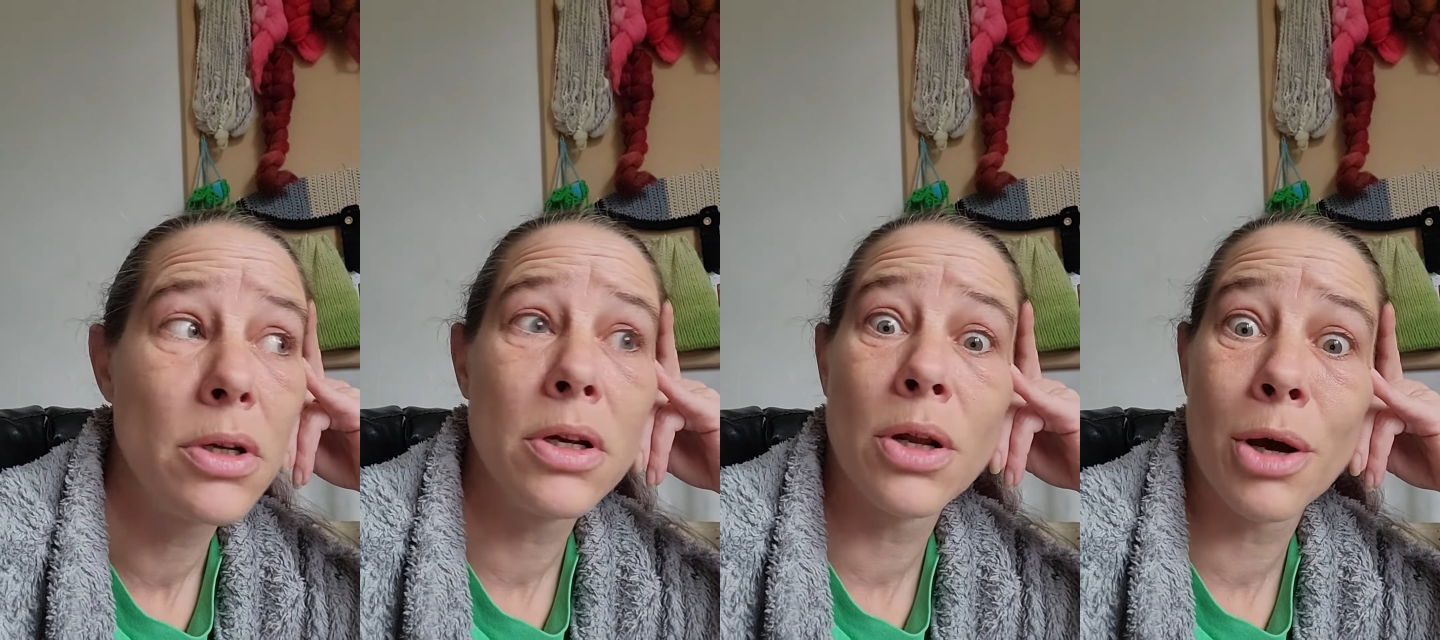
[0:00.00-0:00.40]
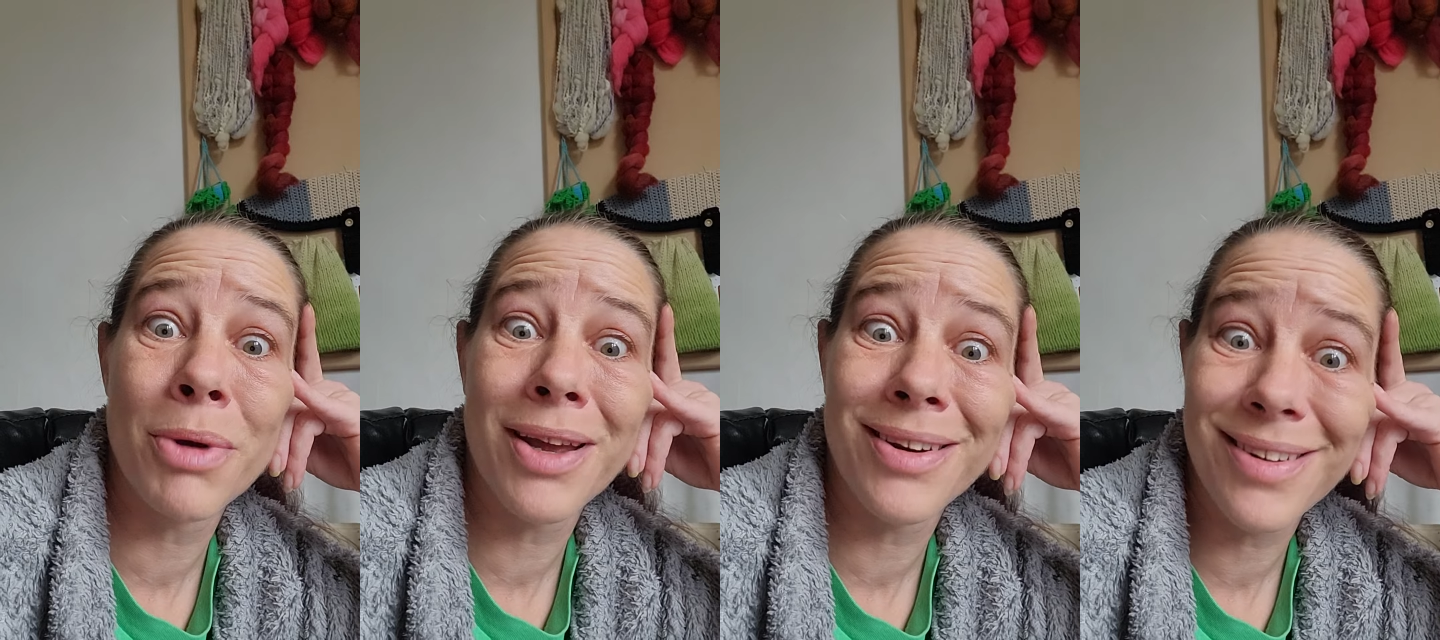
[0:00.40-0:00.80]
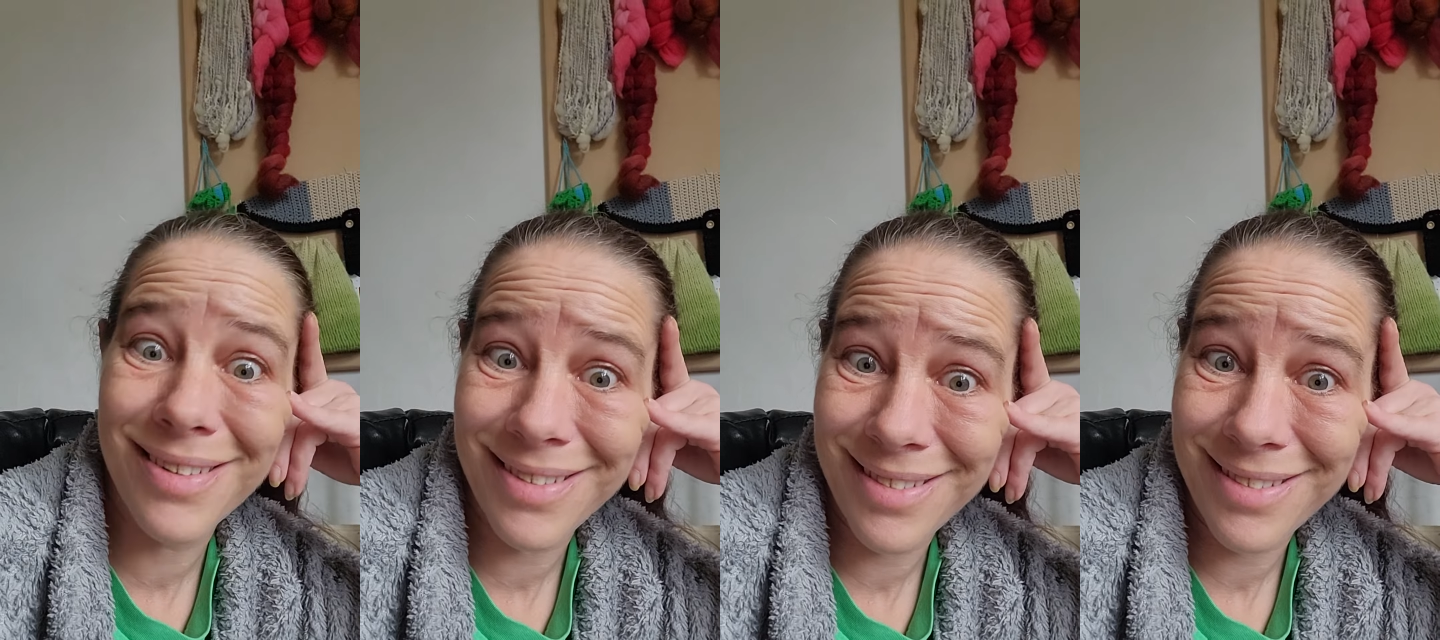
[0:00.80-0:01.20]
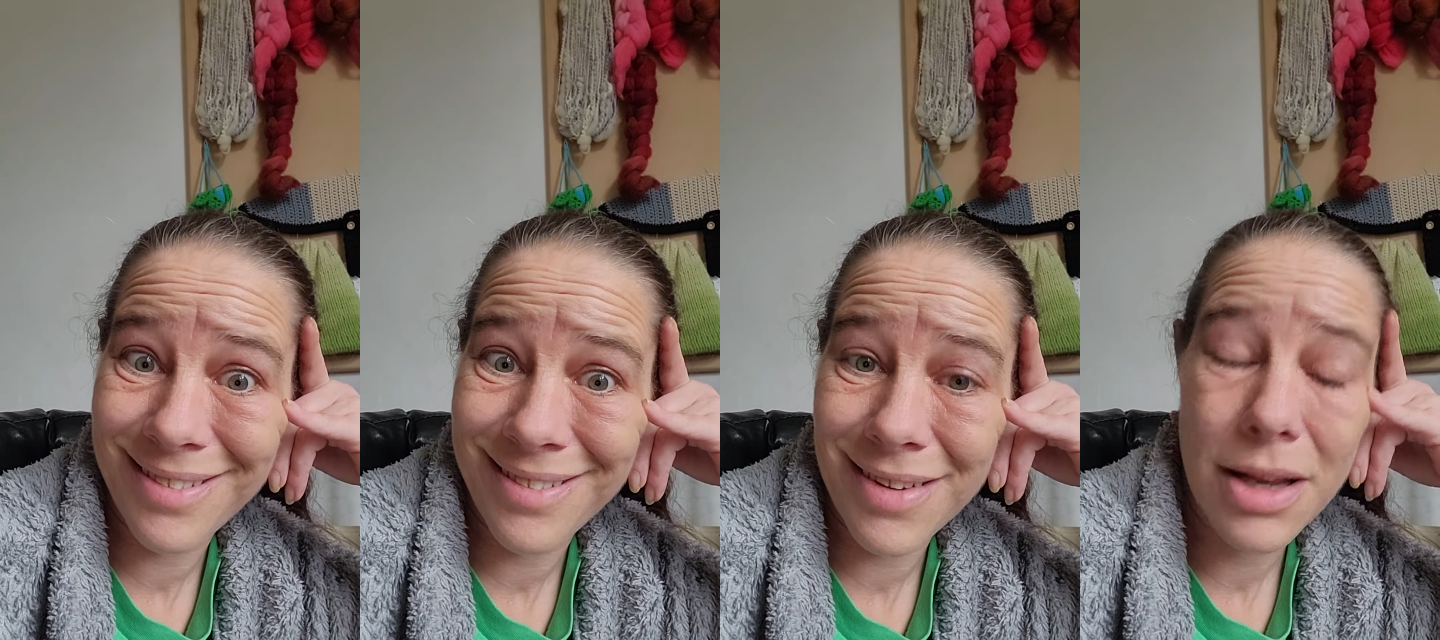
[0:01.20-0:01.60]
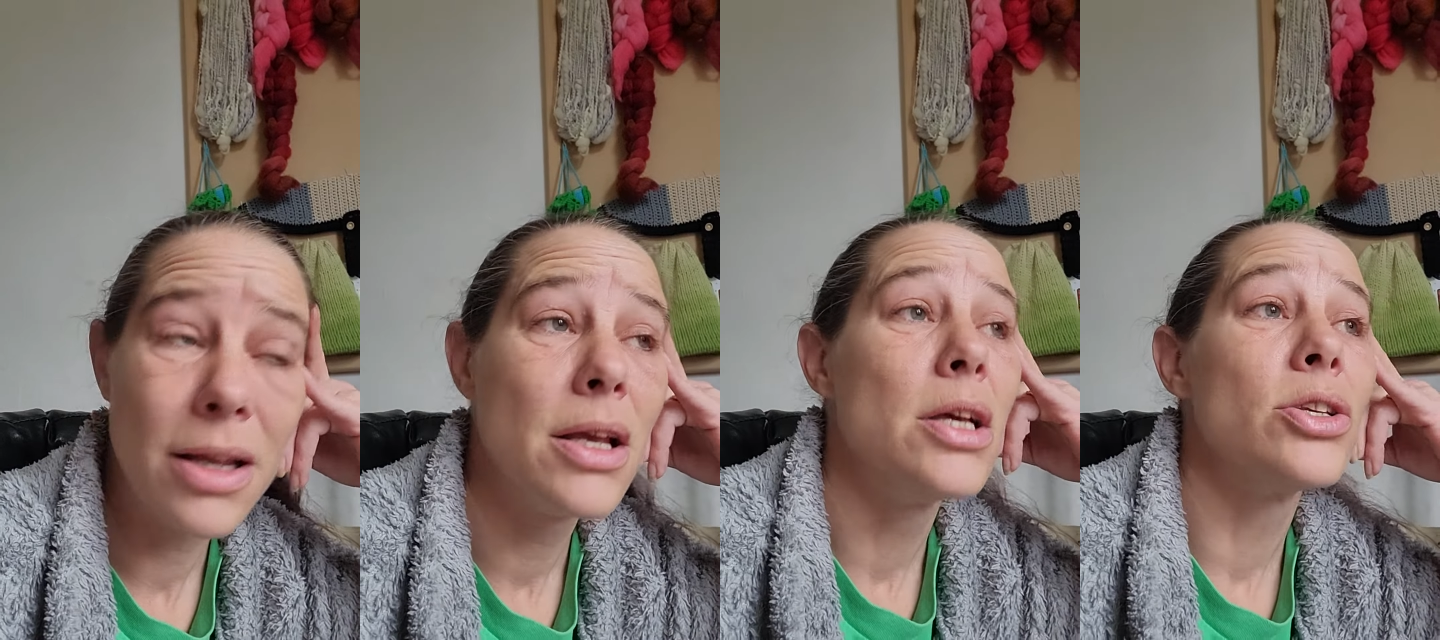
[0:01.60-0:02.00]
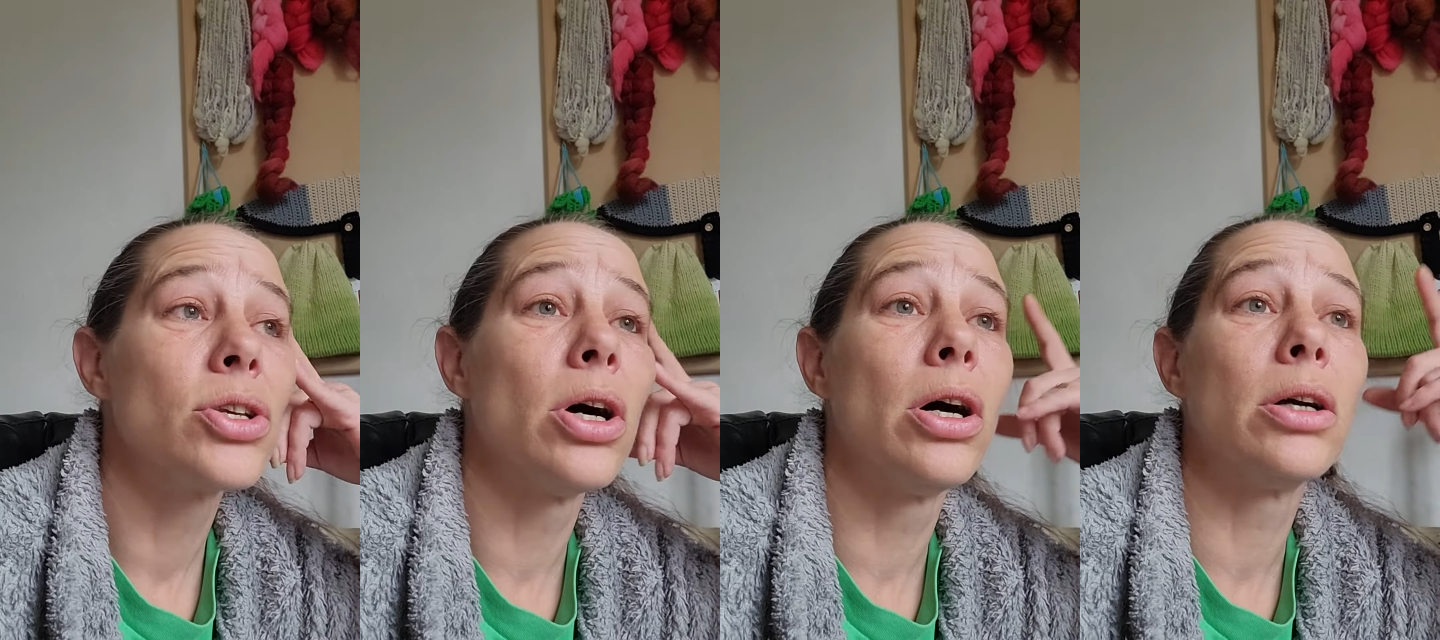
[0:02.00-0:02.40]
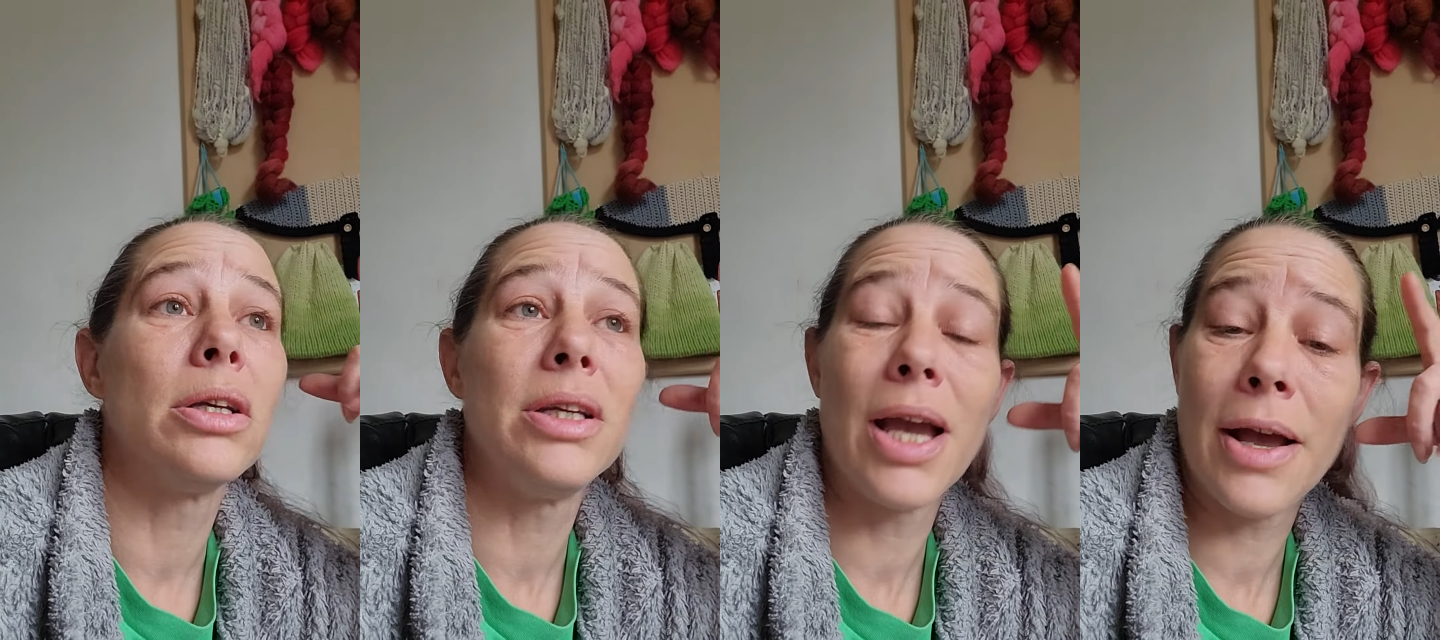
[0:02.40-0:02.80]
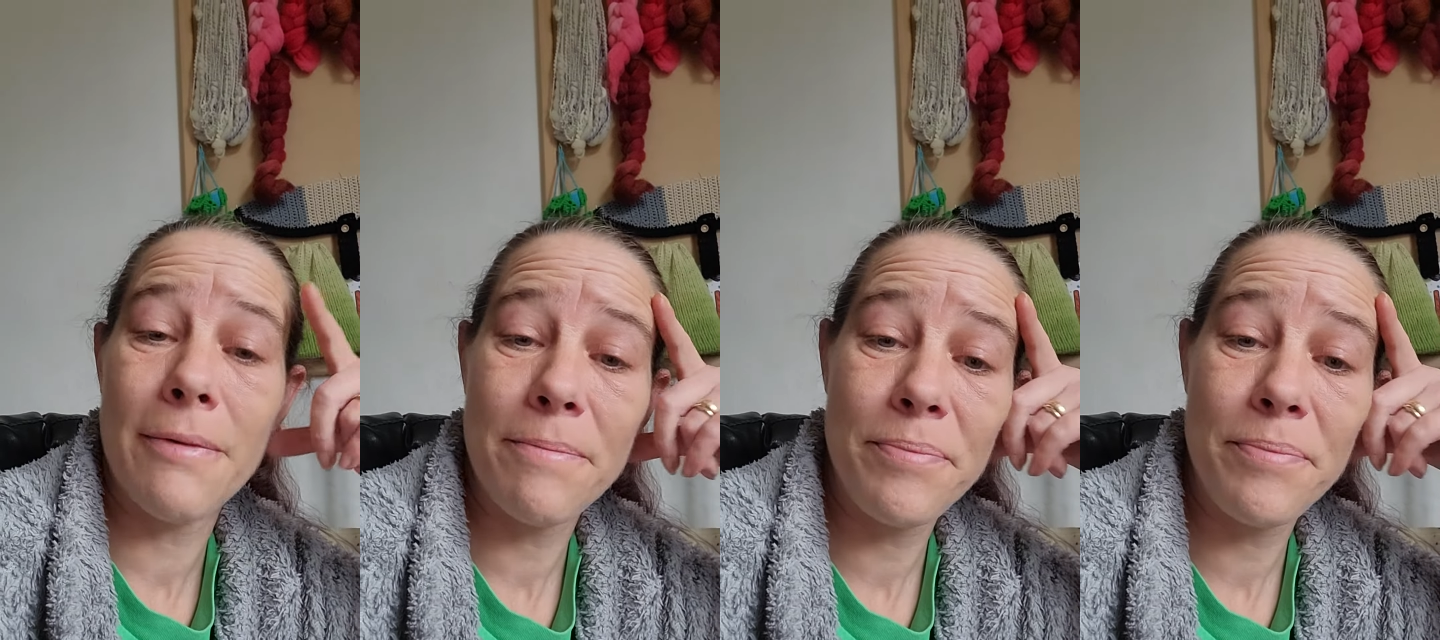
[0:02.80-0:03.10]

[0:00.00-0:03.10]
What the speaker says: You know what I mean? So, yeah.